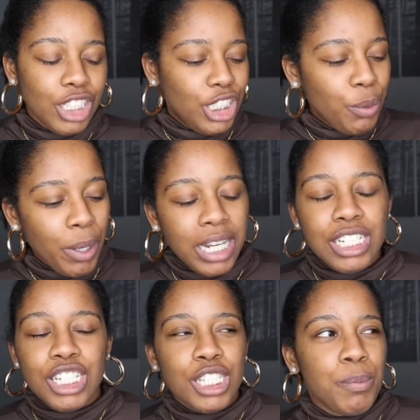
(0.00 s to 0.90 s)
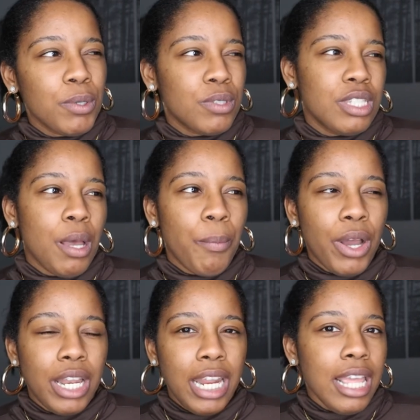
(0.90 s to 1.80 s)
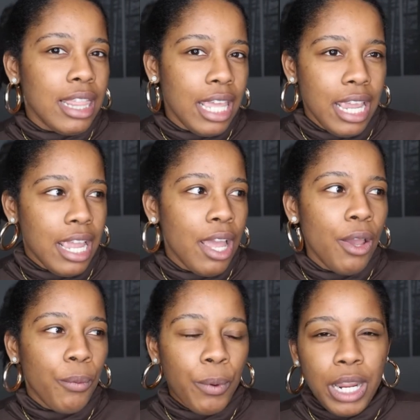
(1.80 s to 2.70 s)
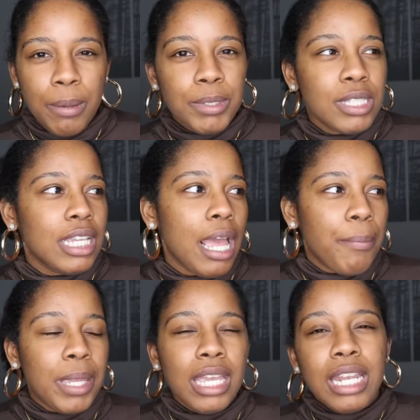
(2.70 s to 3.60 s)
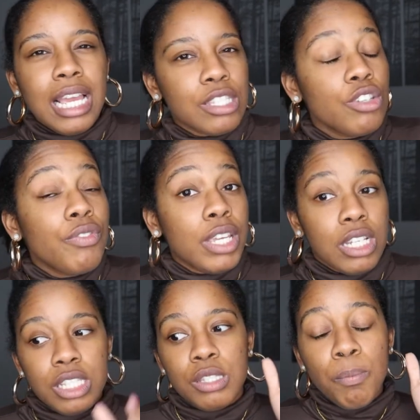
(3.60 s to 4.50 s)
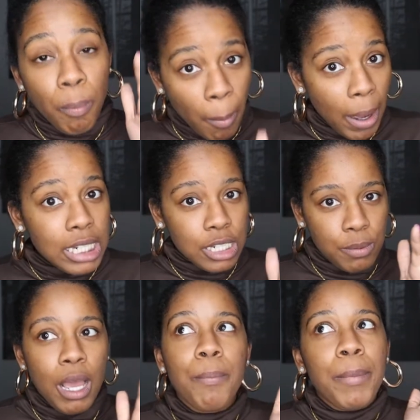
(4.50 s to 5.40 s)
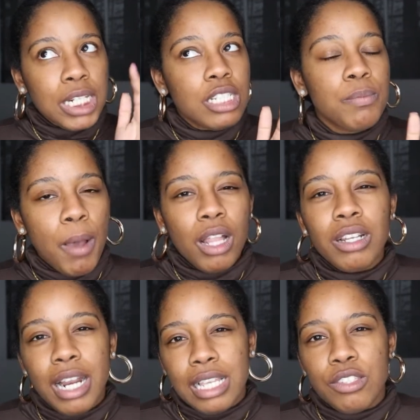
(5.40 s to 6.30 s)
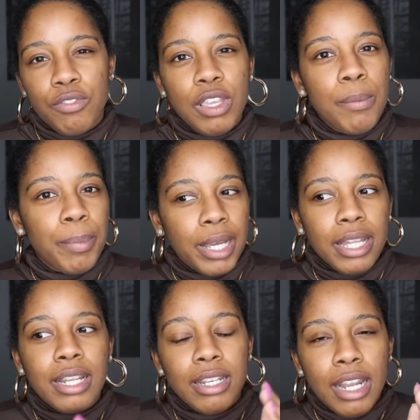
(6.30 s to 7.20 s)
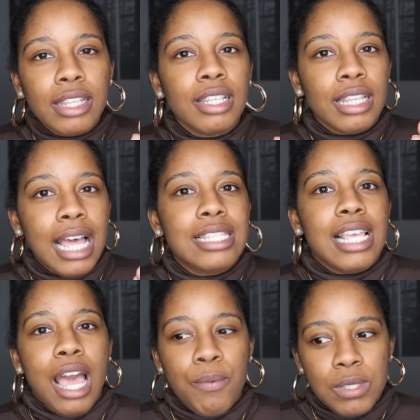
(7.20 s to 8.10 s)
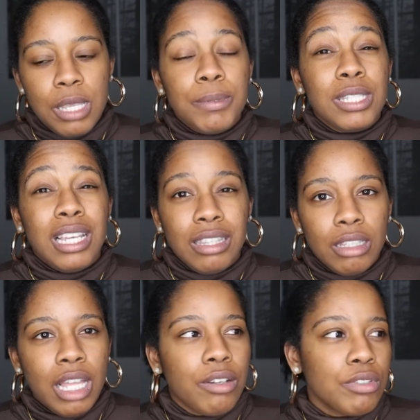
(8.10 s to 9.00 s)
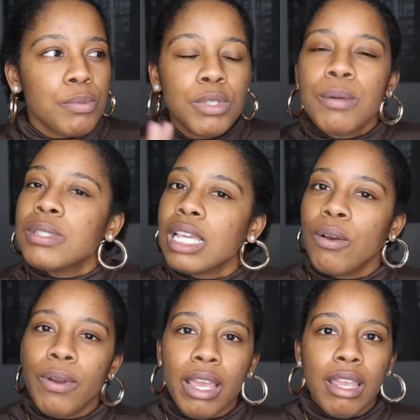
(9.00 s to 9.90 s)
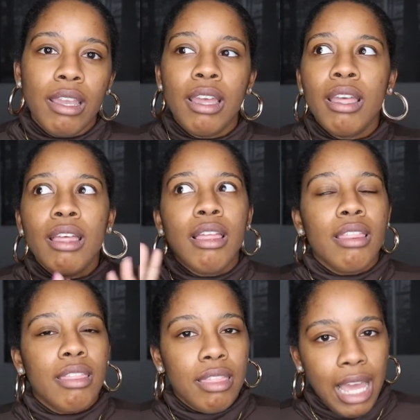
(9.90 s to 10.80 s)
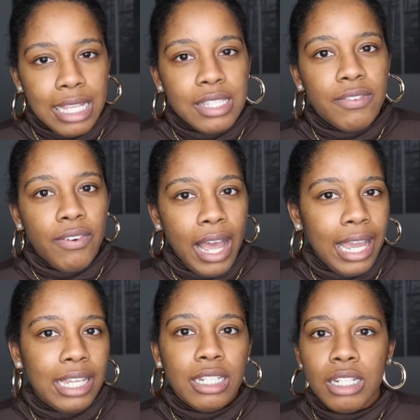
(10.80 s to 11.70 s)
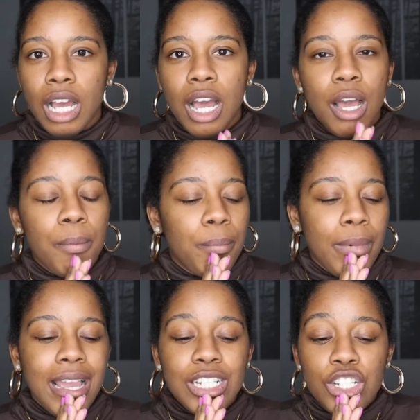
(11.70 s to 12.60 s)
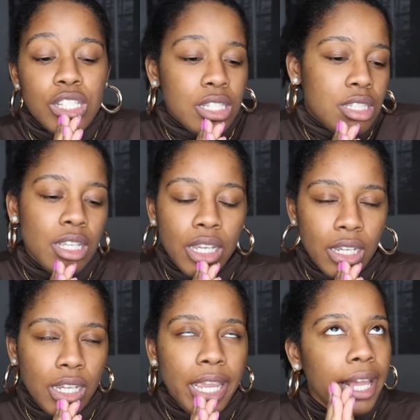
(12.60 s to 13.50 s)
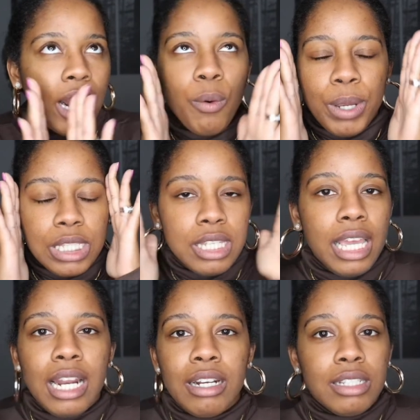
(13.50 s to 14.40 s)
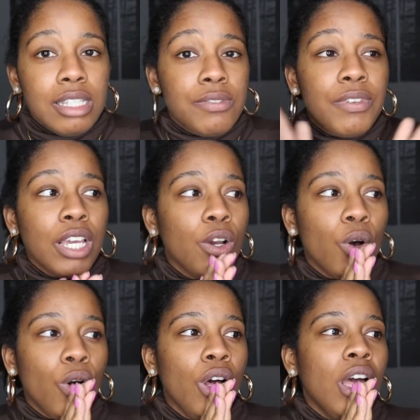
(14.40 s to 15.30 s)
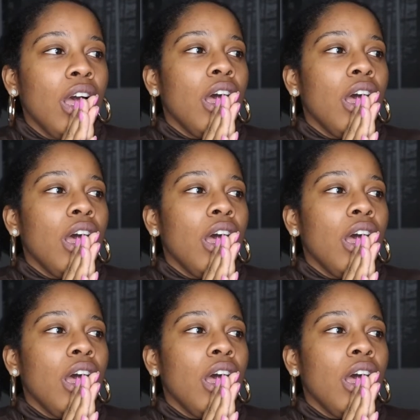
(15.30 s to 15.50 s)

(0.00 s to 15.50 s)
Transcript: she went and she spoke to someone and they were able to get me an SUV, a much, a much smaller SUV, but nonetheless, I was able to get the legroom. So I was like, okay, that's fine. Um, I just cannot wait to get out of this vehicle.